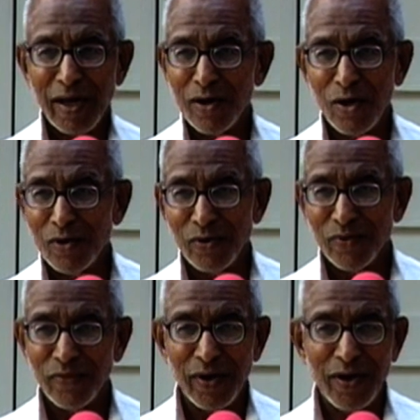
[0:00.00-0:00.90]
not
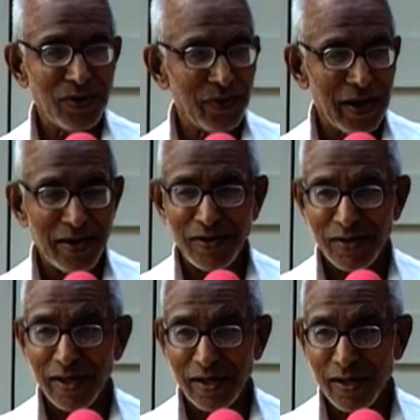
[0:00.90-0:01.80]
free to
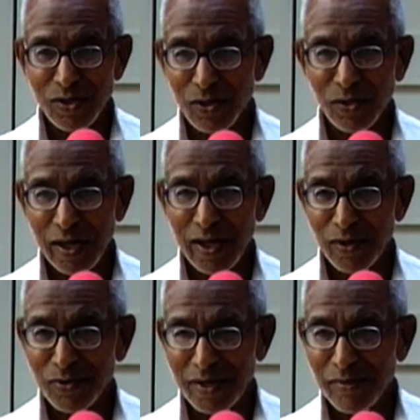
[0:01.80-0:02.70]
enter into the
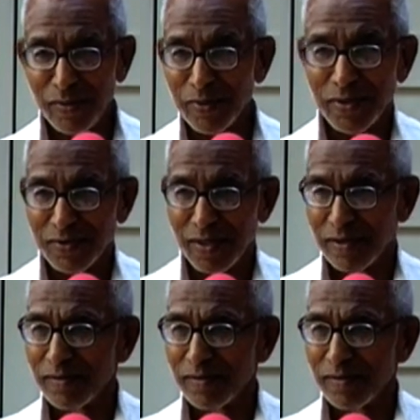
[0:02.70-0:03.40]
house of a person.